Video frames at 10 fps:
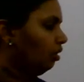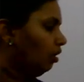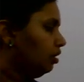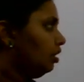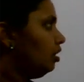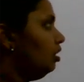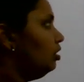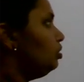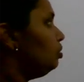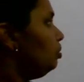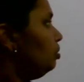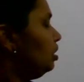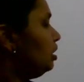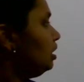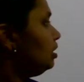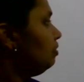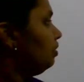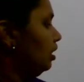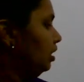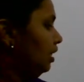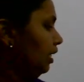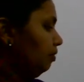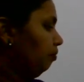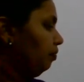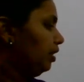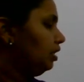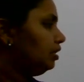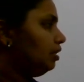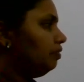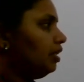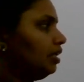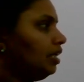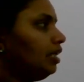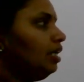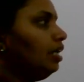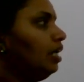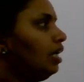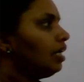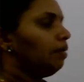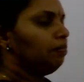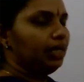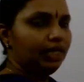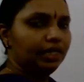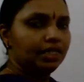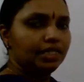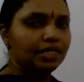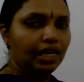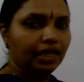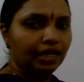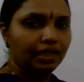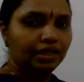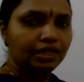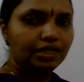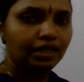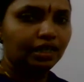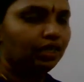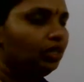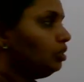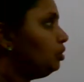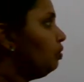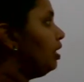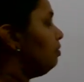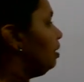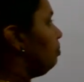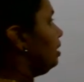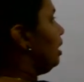not there. So this is the work done. This is the work done in complete cycle. So what will be